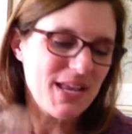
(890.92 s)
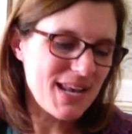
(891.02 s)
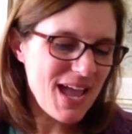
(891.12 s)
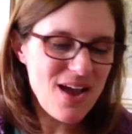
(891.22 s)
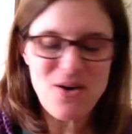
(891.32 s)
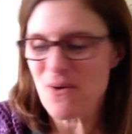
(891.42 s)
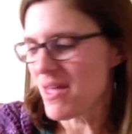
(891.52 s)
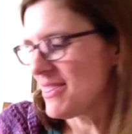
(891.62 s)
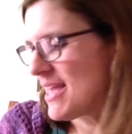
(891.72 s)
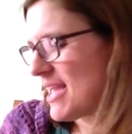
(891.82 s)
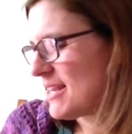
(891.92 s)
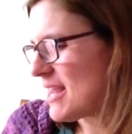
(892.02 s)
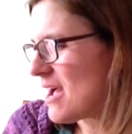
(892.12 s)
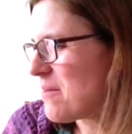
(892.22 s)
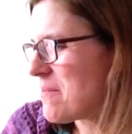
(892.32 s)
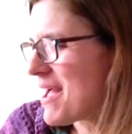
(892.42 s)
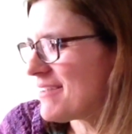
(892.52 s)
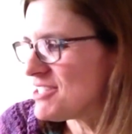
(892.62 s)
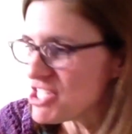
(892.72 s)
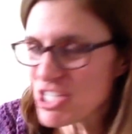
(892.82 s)
now, and then I
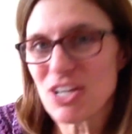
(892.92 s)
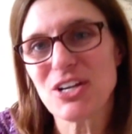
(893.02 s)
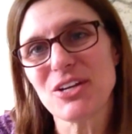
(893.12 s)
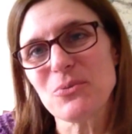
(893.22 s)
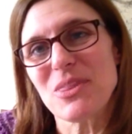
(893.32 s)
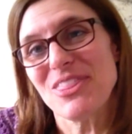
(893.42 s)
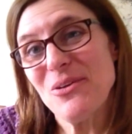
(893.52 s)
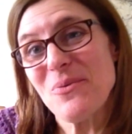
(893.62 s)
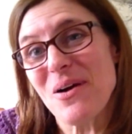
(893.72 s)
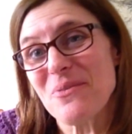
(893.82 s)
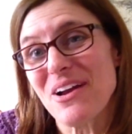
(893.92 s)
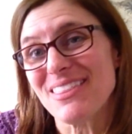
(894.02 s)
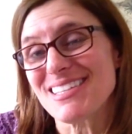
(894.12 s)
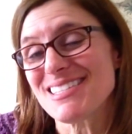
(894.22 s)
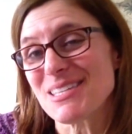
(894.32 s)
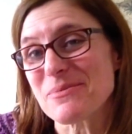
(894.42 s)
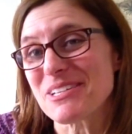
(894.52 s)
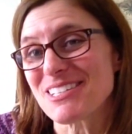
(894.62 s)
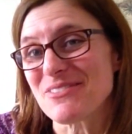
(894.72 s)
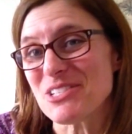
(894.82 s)
have to share it with you while we're on this
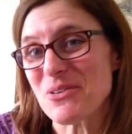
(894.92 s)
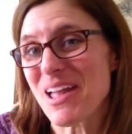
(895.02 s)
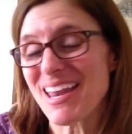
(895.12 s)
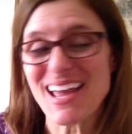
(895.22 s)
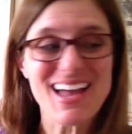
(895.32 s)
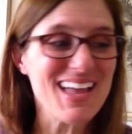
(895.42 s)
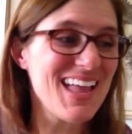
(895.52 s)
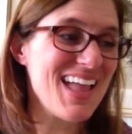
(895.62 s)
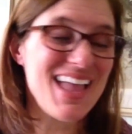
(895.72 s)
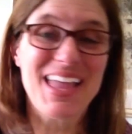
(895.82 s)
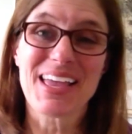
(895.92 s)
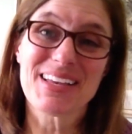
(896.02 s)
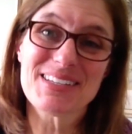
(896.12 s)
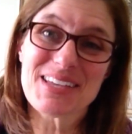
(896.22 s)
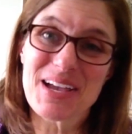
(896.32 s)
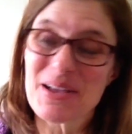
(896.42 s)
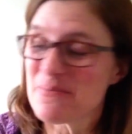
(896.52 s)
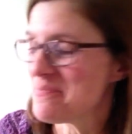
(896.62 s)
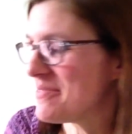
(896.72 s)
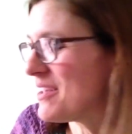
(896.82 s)
subject of Joanna and
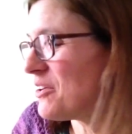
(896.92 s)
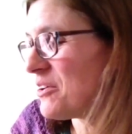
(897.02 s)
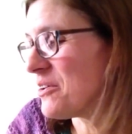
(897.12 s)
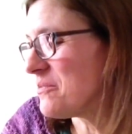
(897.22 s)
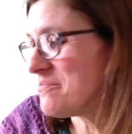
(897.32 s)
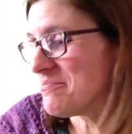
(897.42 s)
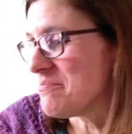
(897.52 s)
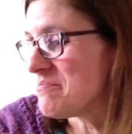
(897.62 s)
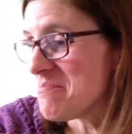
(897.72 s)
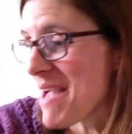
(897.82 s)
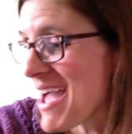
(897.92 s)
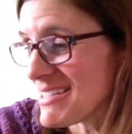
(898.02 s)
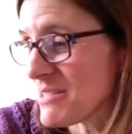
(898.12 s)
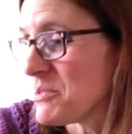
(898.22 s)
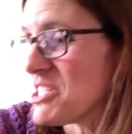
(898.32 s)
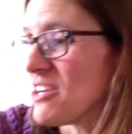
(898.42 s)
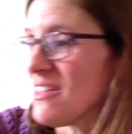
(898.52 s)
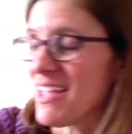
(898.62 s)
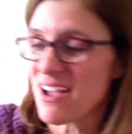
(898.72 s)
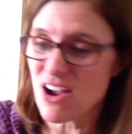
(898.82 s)
her bats, which are
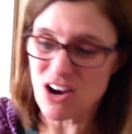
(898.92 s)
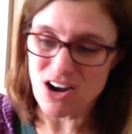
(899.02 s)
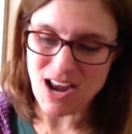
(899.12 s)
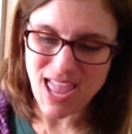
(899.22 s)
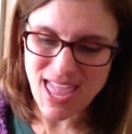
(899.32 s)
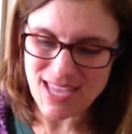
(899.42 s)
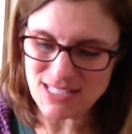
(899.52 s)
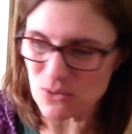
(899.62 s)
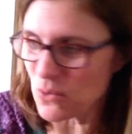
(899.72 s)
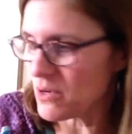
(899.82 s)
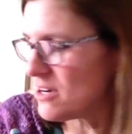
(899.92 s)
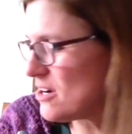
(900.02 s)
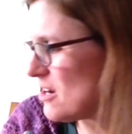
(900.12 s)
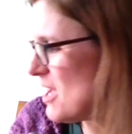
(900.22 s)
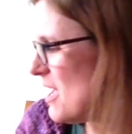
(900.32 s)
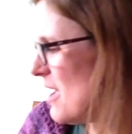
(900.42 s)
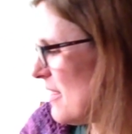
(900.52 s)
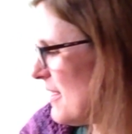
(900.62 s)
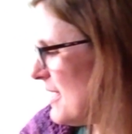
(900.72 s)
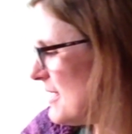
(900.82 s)
like art. I had to order
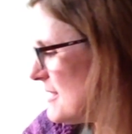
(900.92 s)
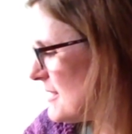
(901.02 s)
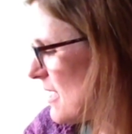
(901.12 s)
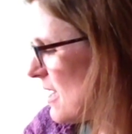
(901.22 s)
these